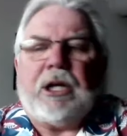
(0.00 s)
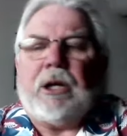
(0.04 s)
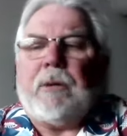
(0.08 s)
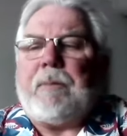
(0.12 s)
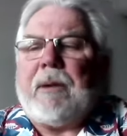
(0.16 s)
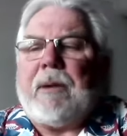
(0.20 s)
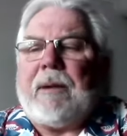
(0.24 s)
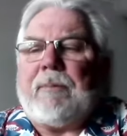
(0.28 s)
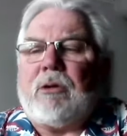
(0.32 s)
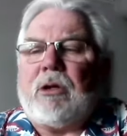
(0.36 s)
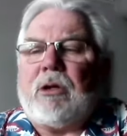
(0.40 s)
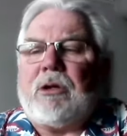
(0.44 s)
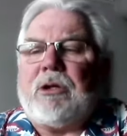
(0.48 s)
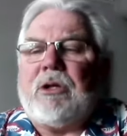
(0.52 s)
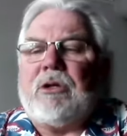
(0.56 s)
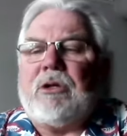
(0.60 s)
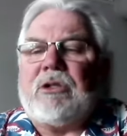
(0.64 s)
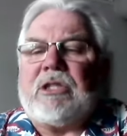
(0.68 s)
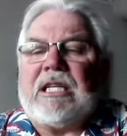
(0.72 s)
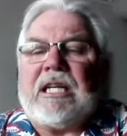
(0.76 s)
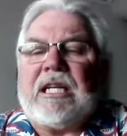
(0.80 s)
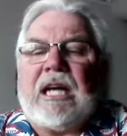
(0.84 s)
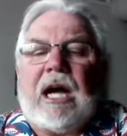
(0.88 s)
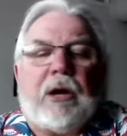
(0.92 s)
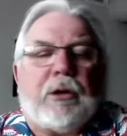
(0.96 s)
people are
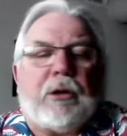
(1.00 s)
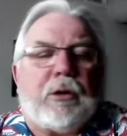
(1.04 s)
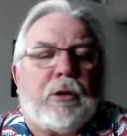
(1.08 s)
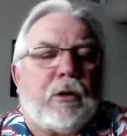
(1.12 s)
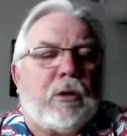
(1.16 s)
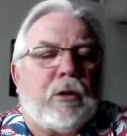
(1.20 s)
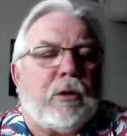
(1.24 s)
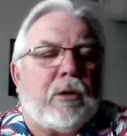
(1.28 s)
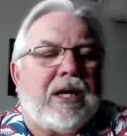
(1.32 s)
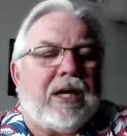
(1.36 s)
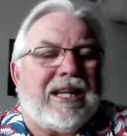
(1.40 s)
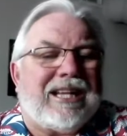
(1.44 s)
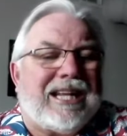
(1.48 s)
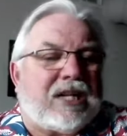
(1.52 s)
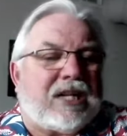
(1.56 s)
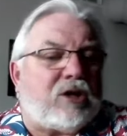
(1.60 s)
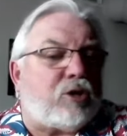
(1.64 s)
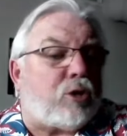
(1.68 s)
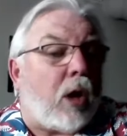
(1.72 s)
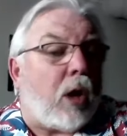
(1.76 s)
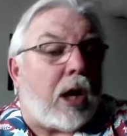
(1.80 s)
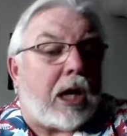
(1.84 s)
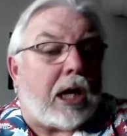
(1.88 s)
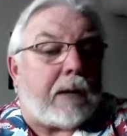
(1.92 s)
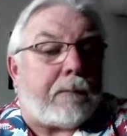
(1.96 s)
using other
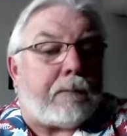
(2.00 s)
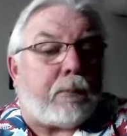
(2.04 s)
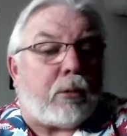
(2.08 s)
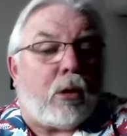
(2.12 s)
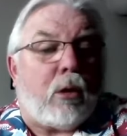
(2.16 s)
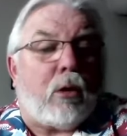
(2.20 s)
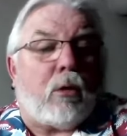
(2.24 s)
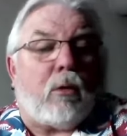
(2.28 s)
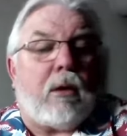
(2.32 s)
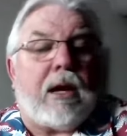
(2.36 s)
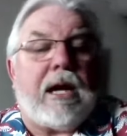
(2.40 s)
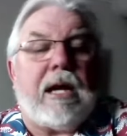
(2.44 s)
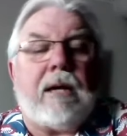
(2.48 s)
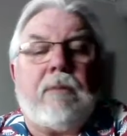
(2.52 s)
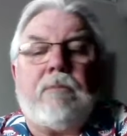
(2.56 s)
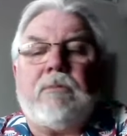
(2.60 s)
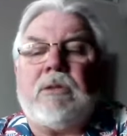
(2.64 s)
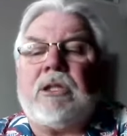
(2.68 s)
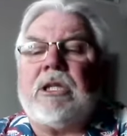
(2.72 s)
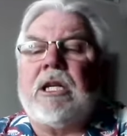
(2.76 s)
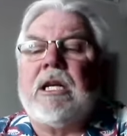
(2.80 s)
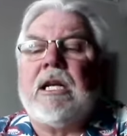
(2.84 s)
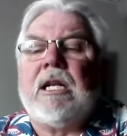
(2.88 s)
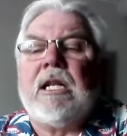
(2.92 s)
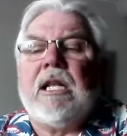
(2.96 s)
electronic programs.